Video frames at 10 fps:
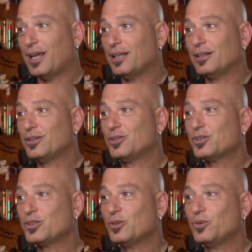And
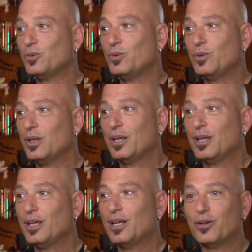just to,
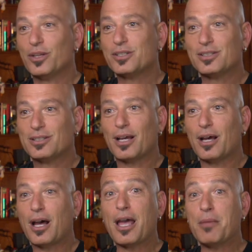you know, this is
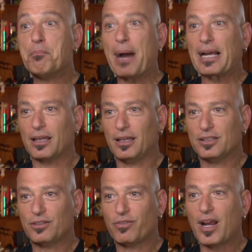a bucket
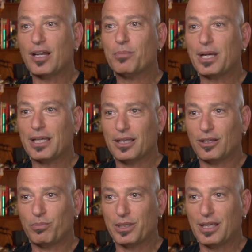list for anybody
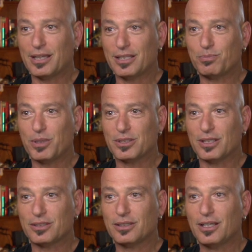in this
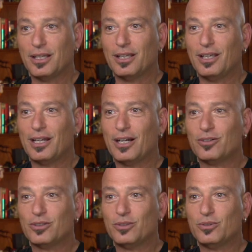business, you
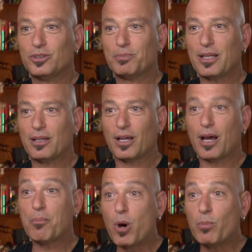know, to spend
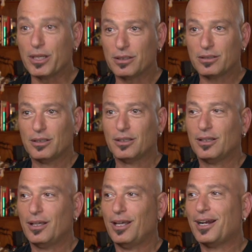a moment.
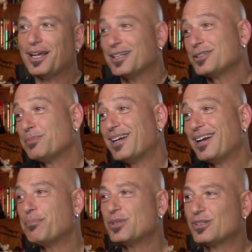And I get to spend
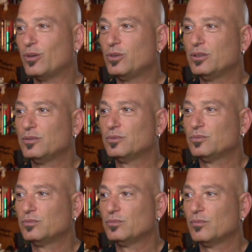an episode.
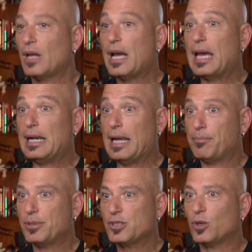I had an
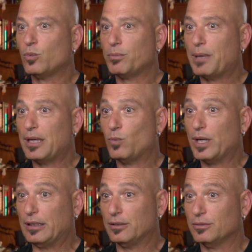episode with Betty
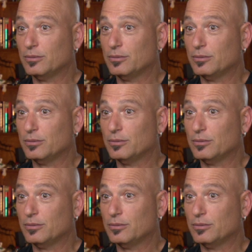White.